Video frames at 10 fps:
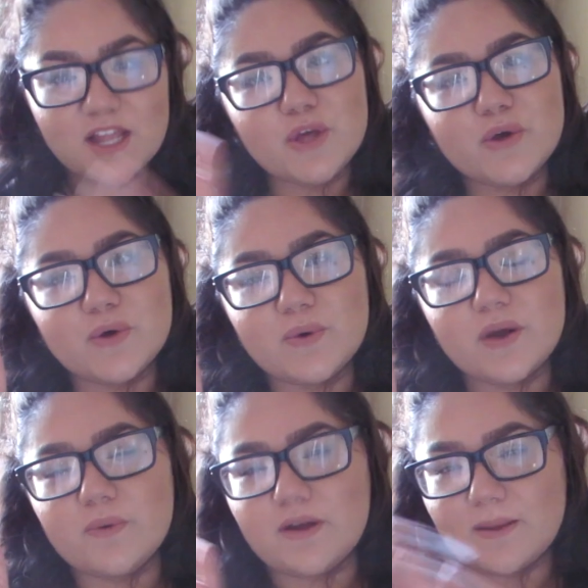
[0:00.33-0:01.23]
Hello
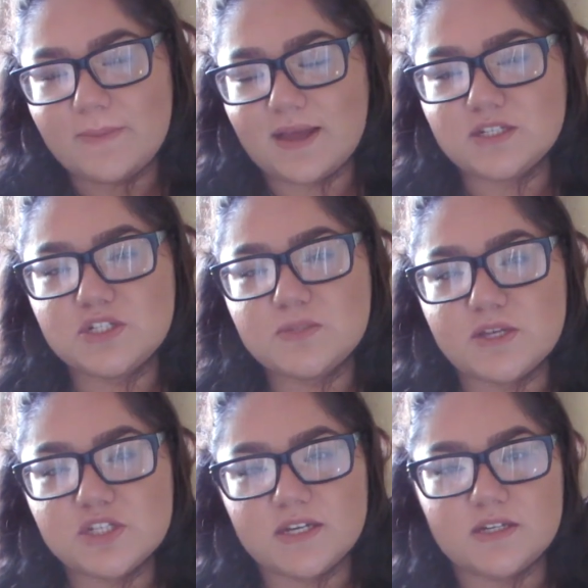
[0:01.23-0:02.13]
and welcome back to
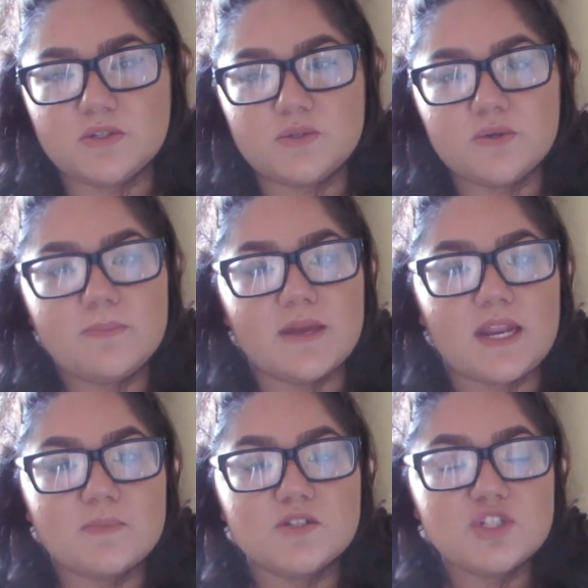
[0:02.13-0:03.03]
my channel. My
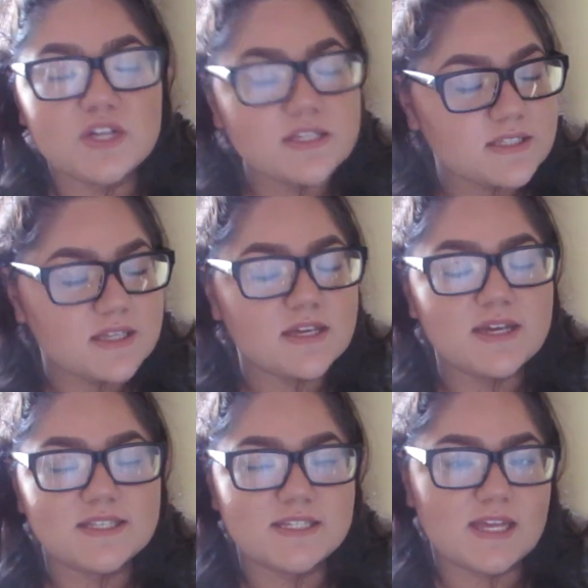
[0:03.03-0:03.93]
name is Jessica
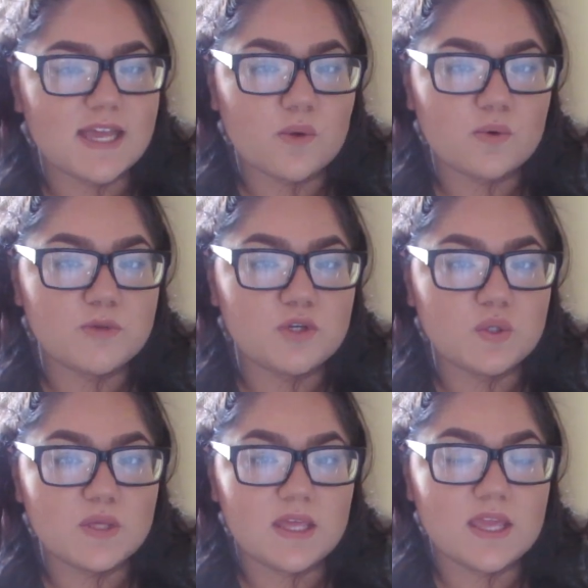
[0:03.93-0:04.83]
and today I will be
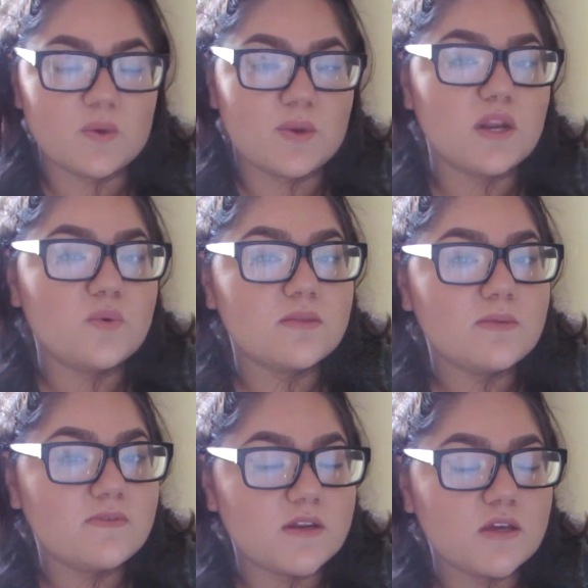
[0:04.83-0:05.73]
doing a get ready with
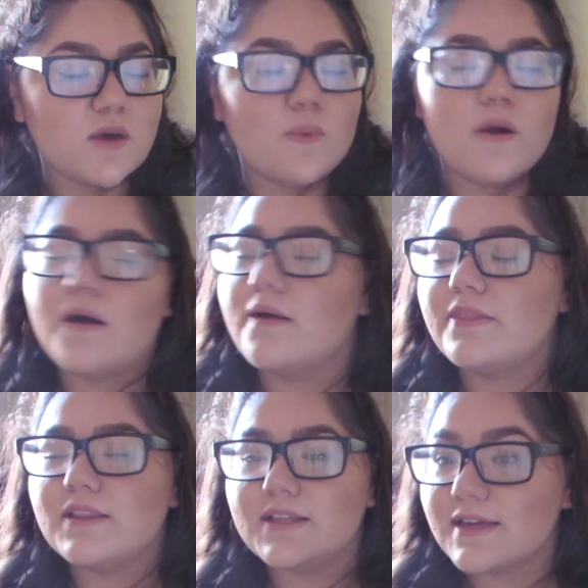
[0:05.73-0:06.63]
me video on
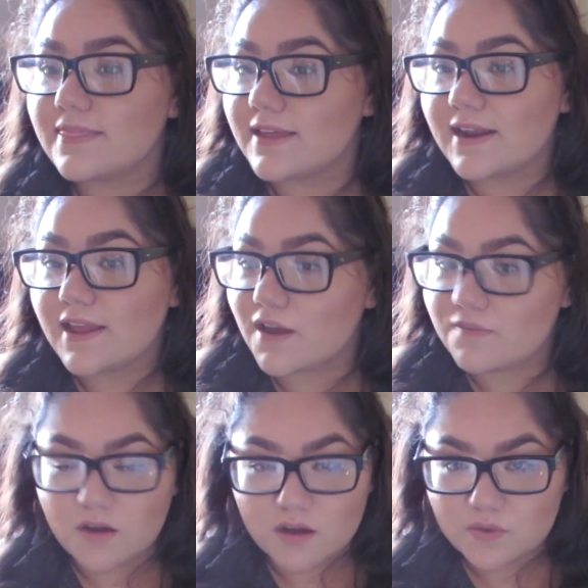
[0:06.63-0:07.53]
the look that I have
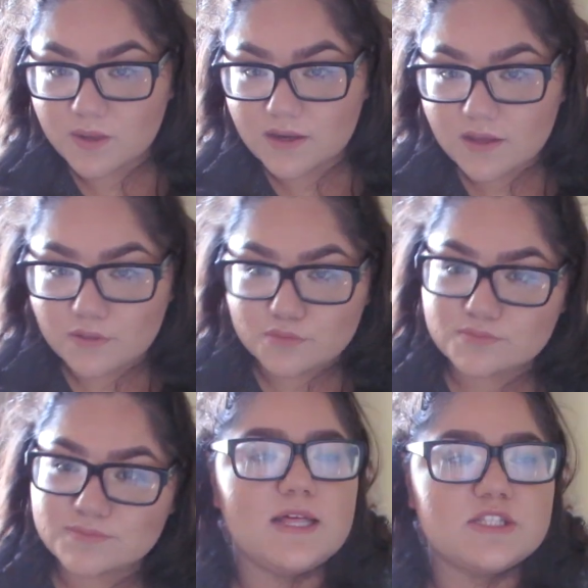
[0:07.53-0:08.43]
on right now.
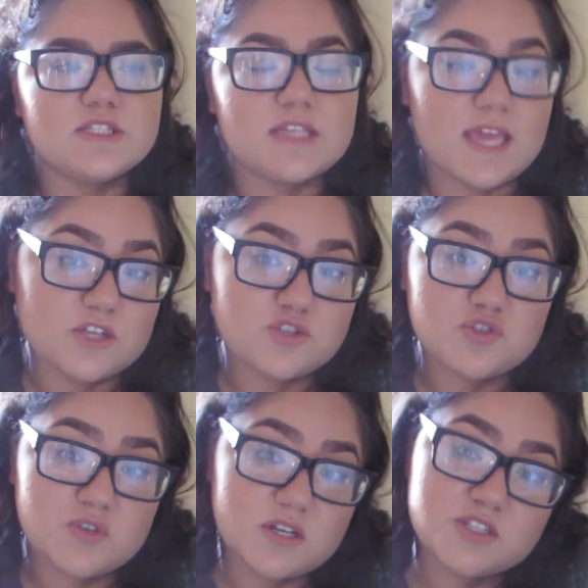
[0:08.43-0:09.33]
Let's get
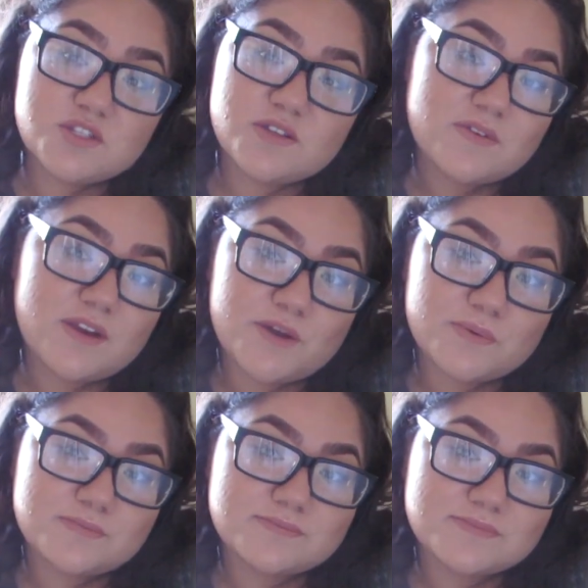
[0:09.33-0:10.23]
straight into the video.